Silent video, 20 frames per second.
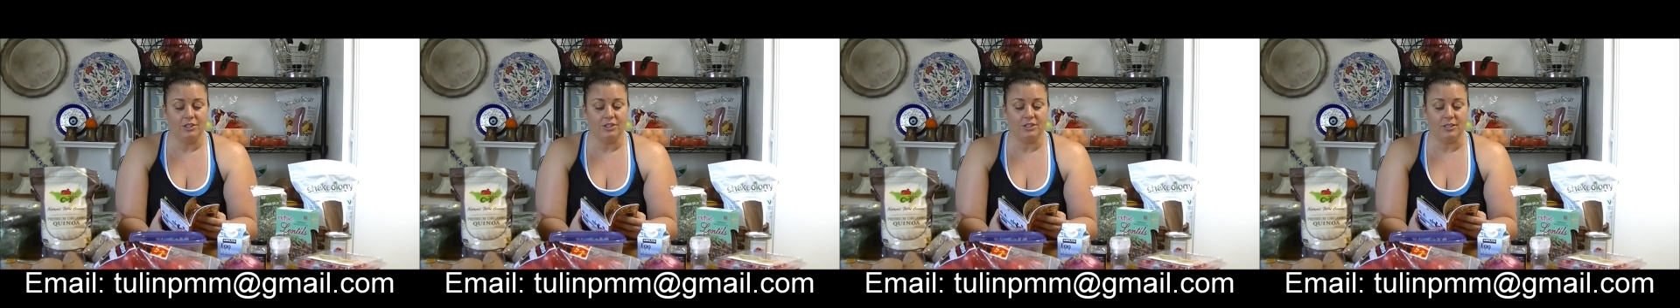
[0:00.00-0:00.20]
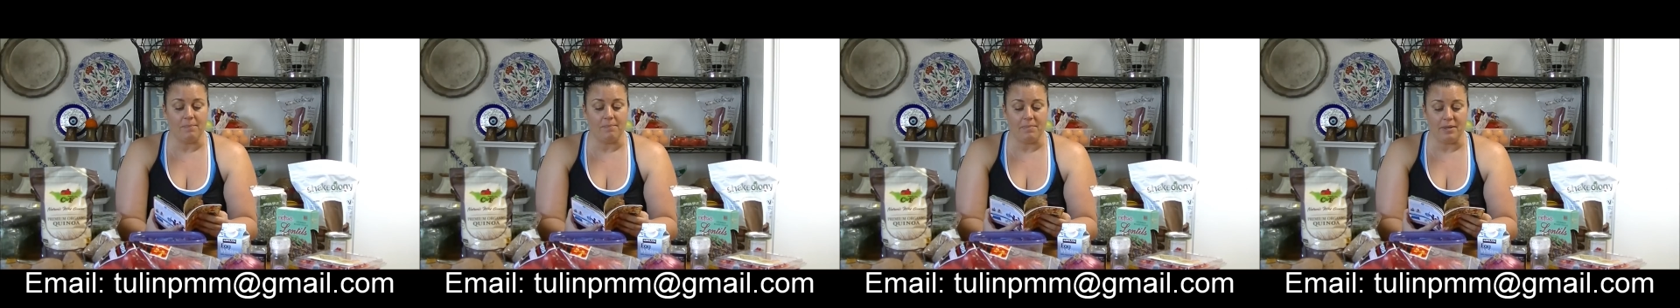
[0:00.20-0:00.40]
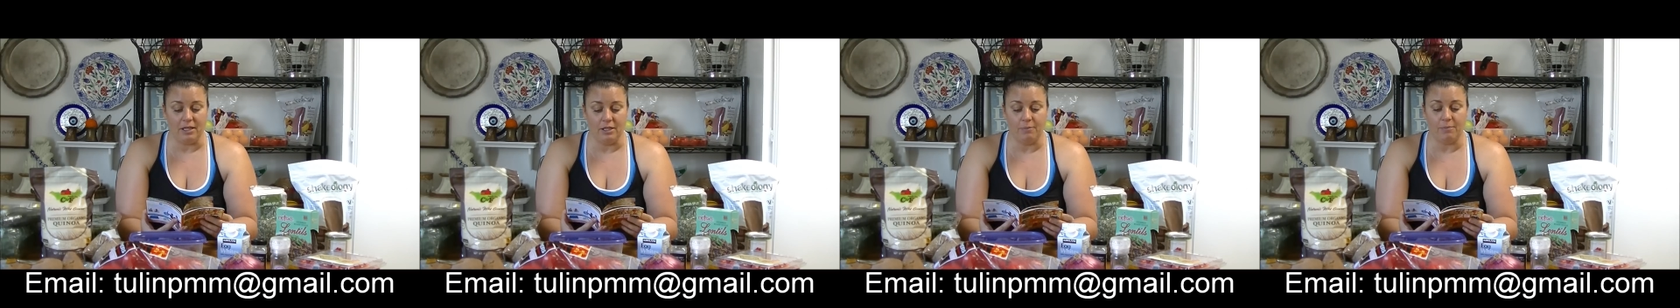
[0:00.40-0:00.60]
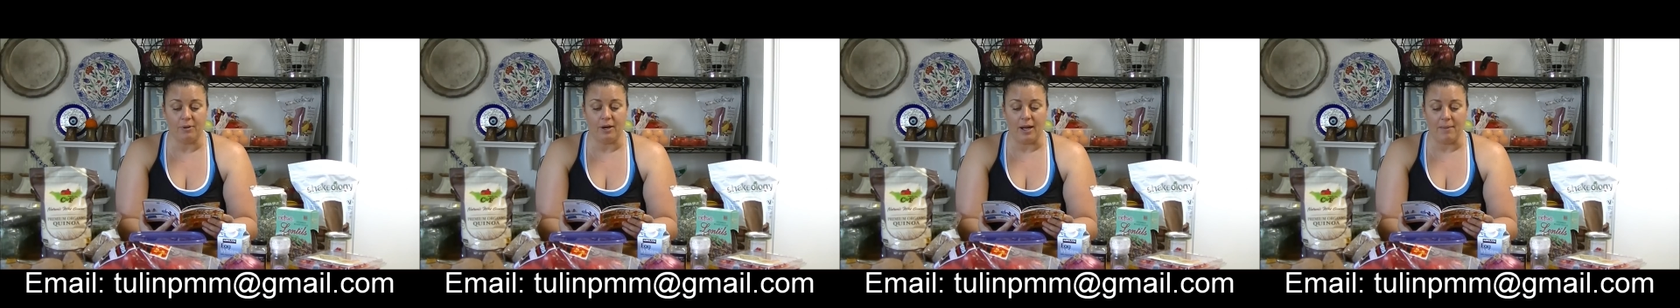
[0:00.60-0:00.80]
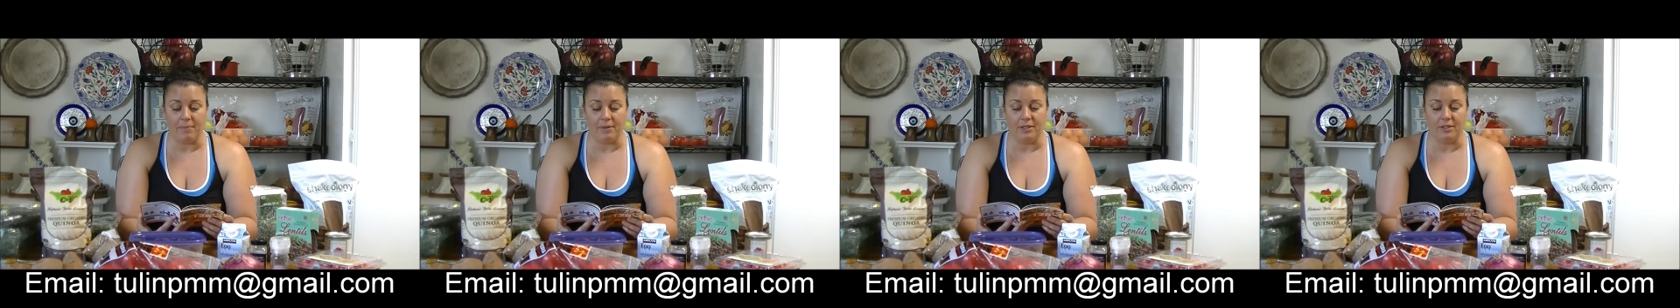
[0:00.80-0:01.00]
to meal
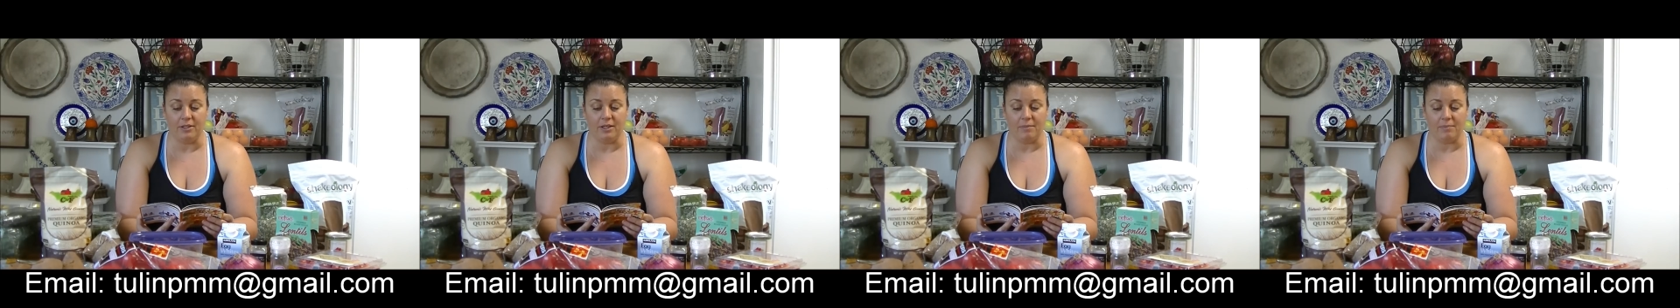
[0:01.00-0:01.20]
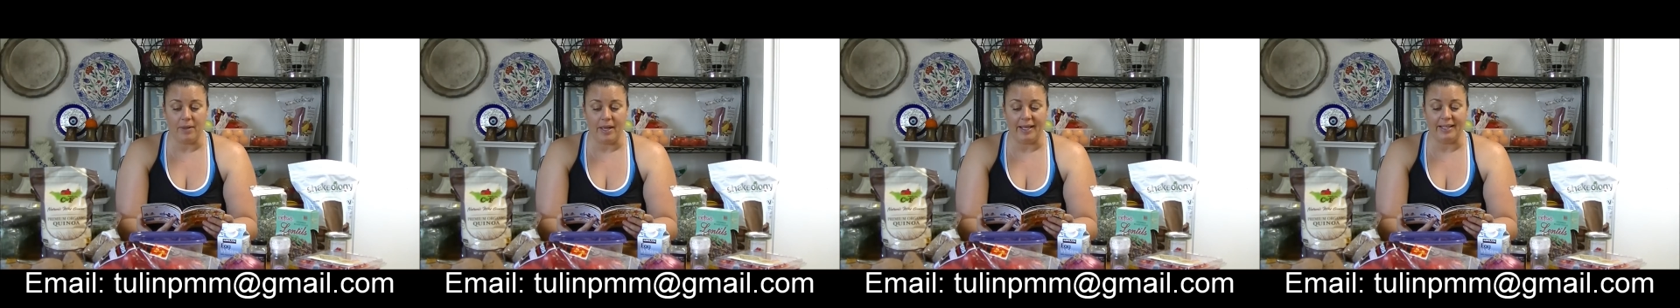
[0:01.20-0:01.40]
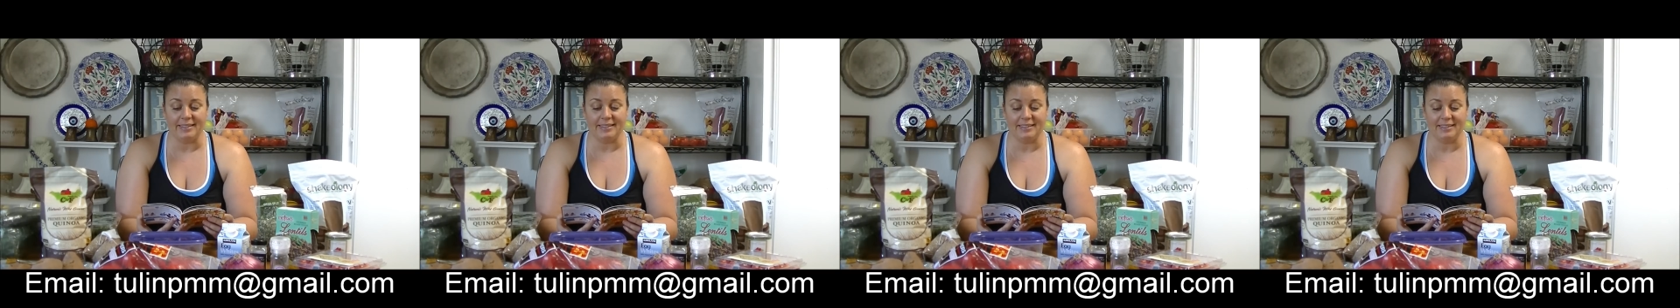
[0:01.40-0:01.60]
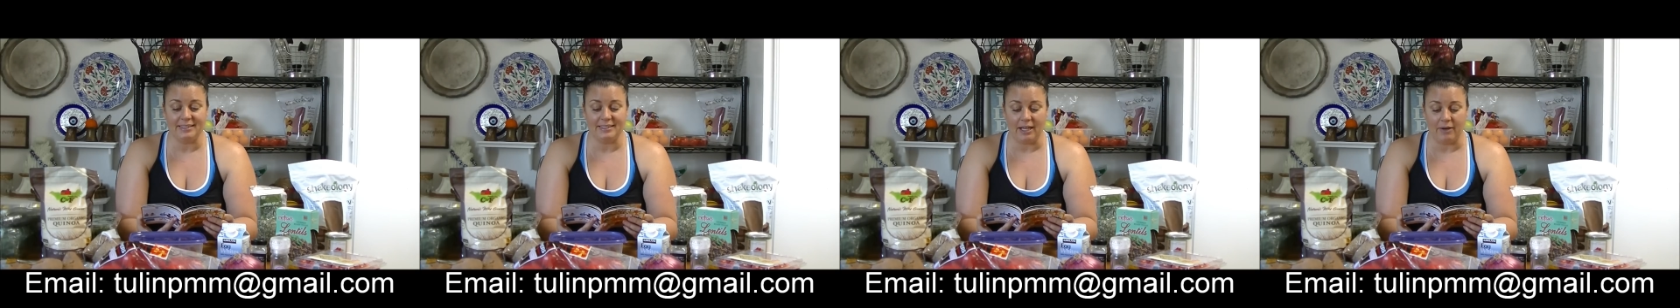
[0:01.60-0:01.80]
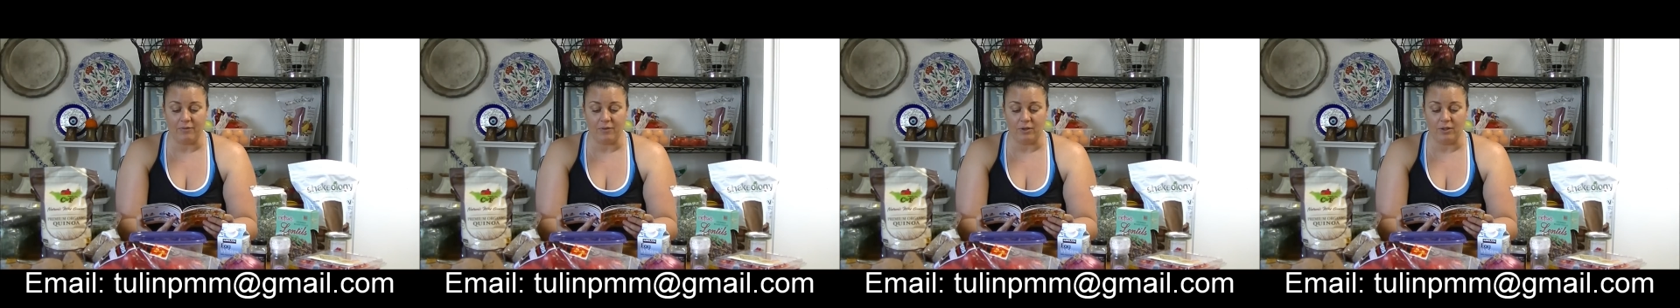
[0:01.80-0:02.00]
prep, and you can make
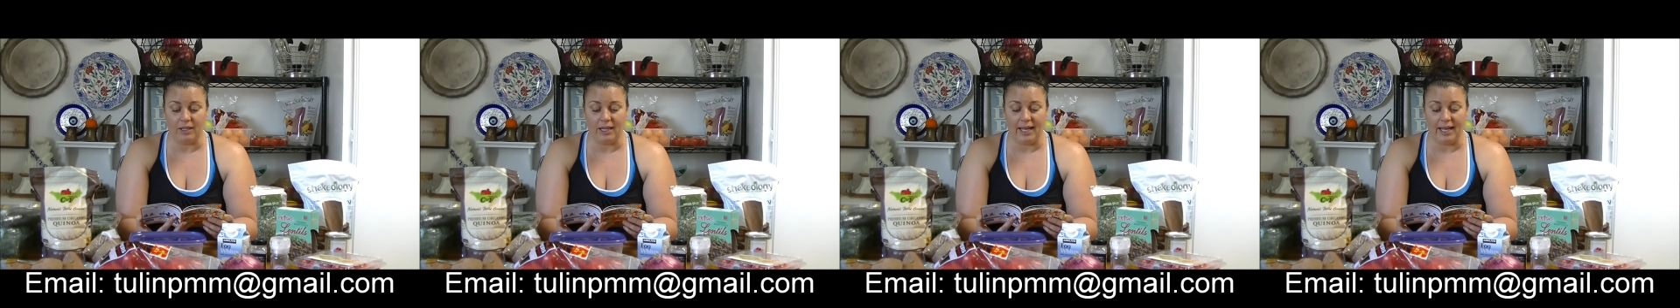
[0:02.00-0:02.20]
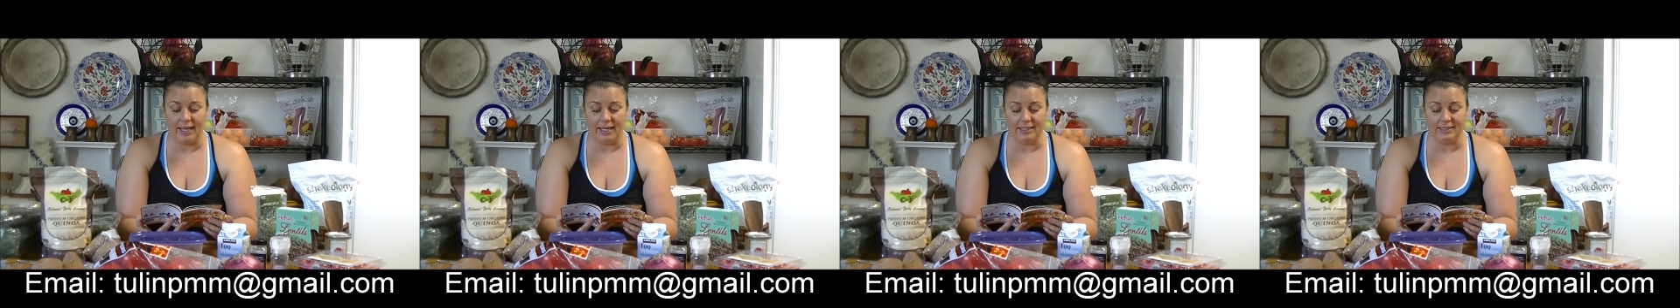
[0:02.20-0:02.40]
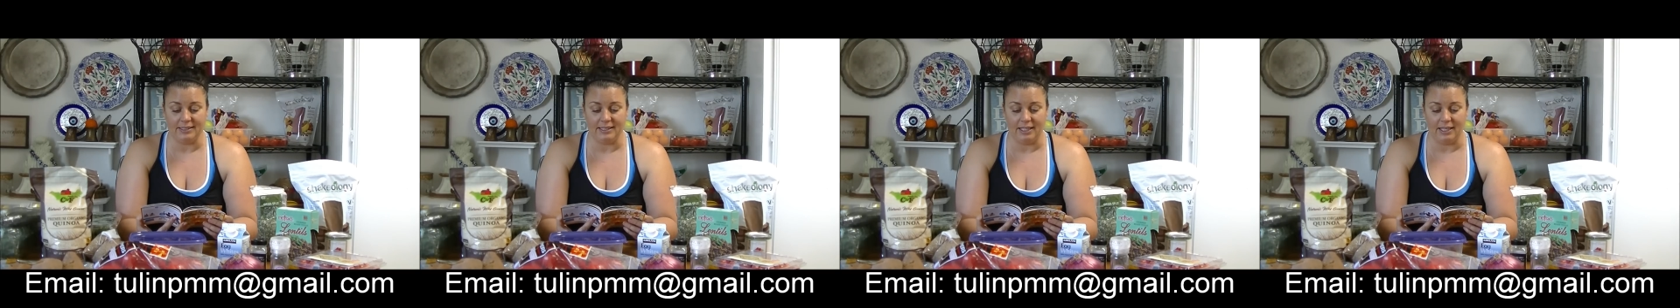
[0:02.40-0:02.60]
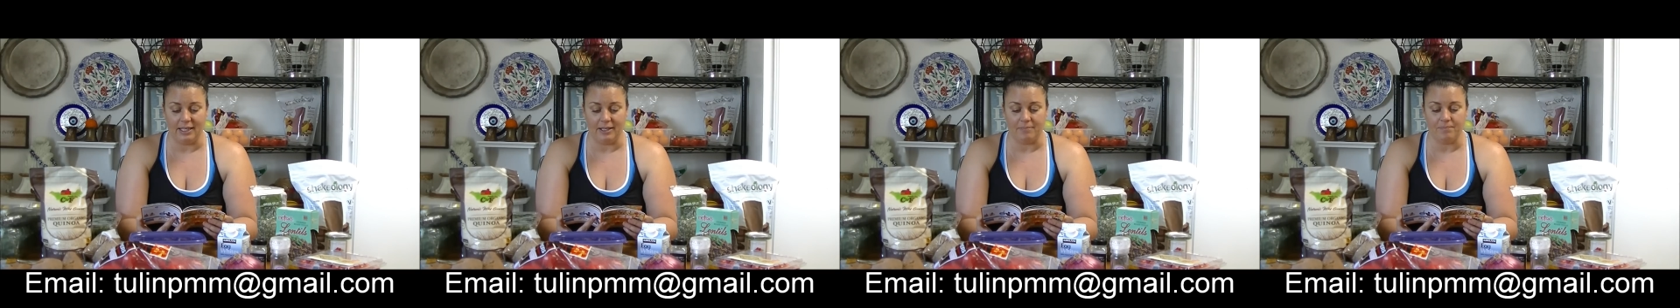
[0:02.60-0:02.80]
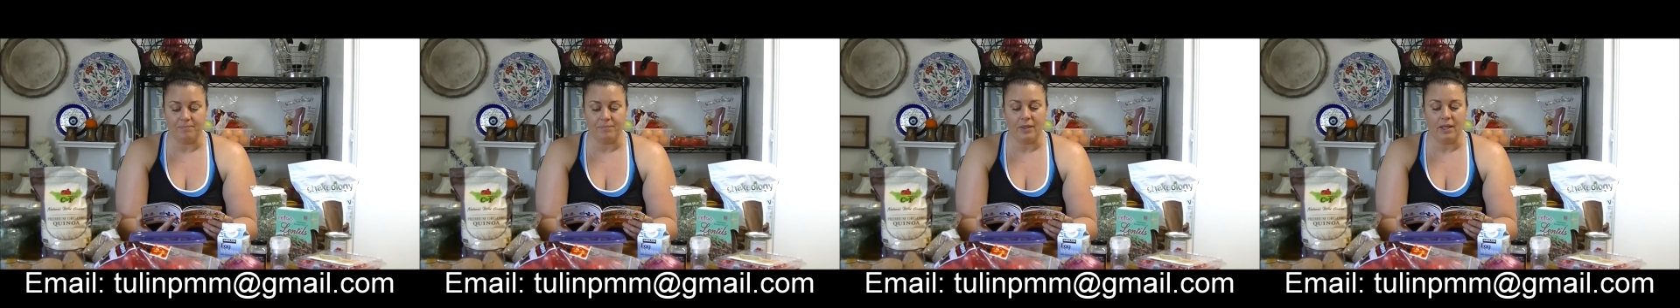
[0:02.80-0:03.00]
several ahead of
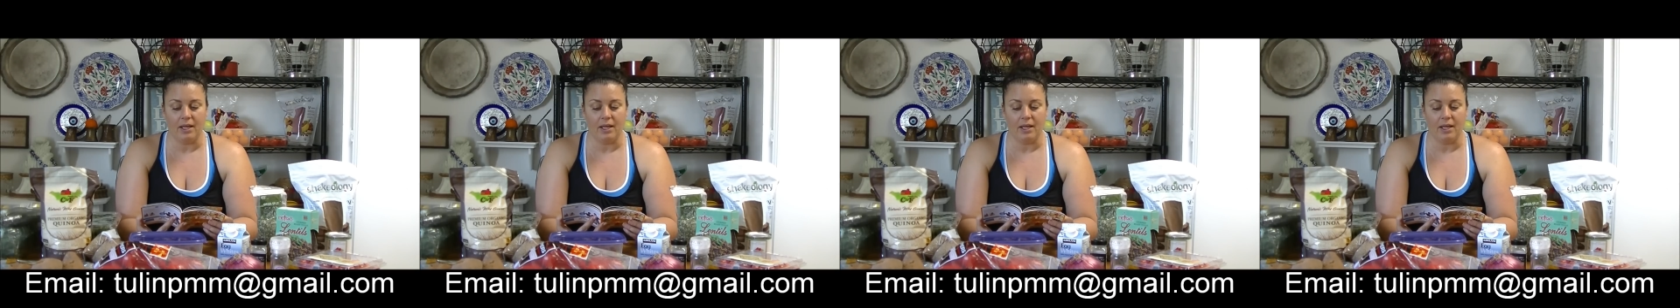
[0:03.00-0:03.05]
time.